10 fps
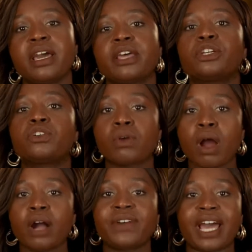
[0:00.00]
The
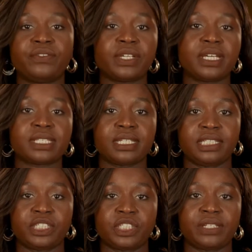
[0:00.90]
Graph Advocates
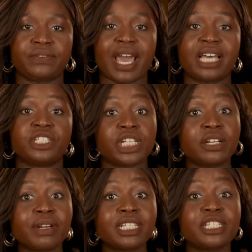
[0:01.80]
Initiative has
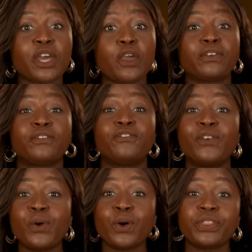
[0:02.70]
generated over
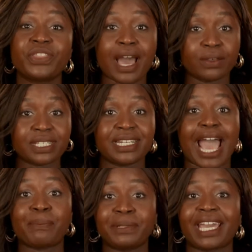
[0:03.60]
4,000
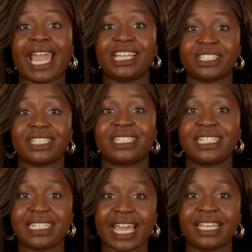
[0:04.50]
applications to
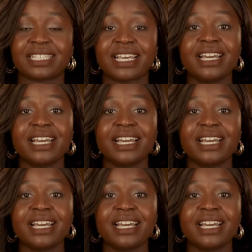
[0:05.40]
date,